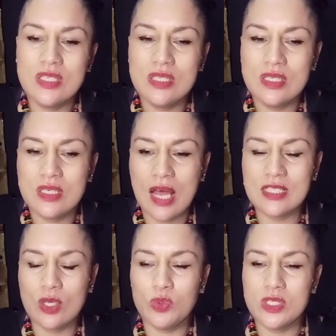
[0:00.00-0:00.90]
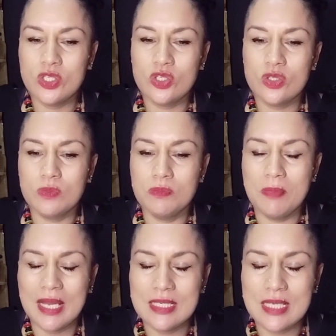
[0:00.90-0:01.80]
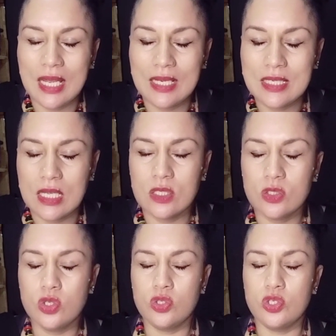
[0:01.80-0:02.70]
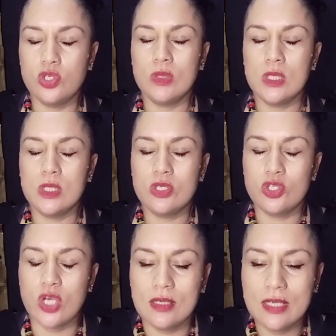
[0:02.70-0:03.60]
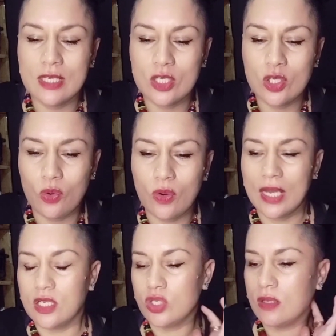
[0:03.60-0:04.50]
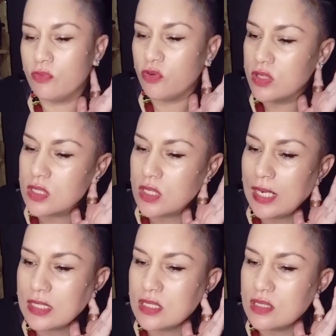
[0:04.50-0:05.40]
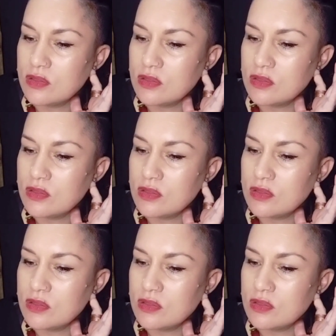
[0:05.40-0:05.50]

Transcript: As I was meditating to tune into channeling your energy for this collective,